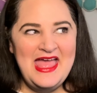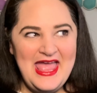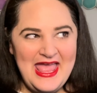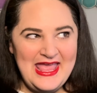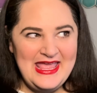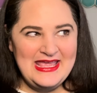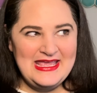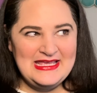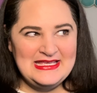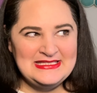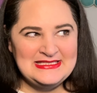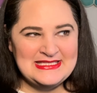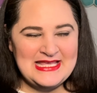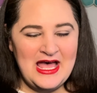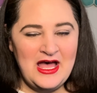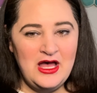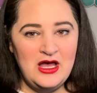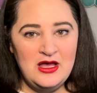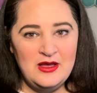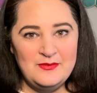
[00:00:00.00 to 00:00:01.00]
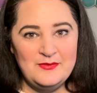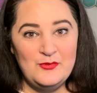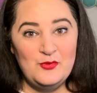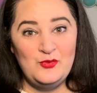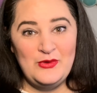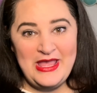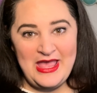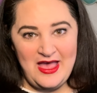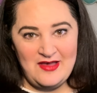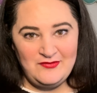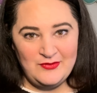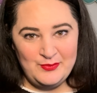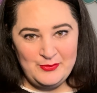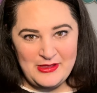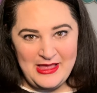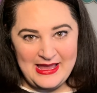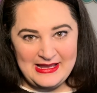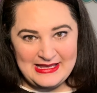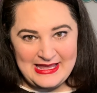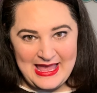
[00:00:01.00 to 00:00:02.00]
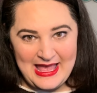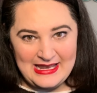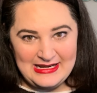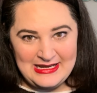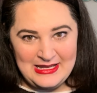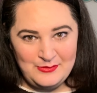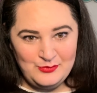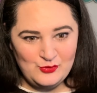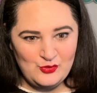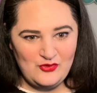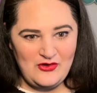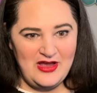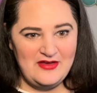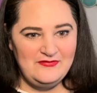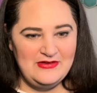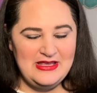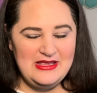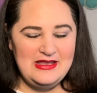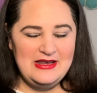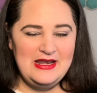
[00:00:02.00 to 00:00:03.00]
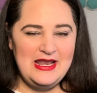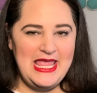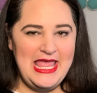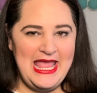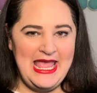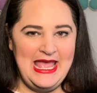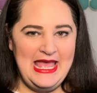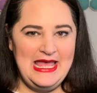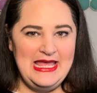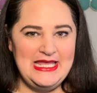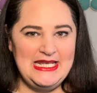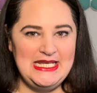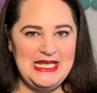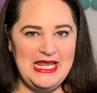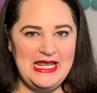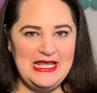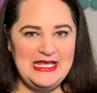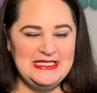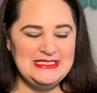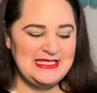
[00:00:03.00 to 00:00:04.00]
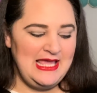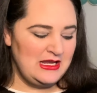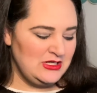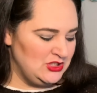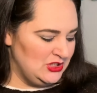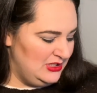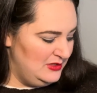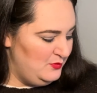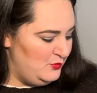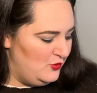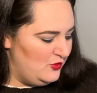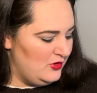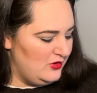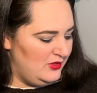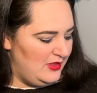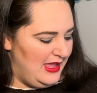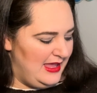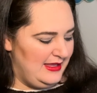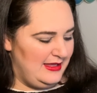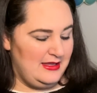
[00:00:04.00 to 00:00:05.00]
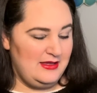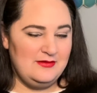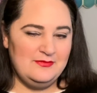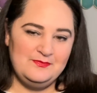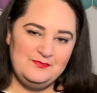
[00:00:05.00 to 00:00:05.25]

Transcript: is we have a black cat named Brevin, and he's actually more like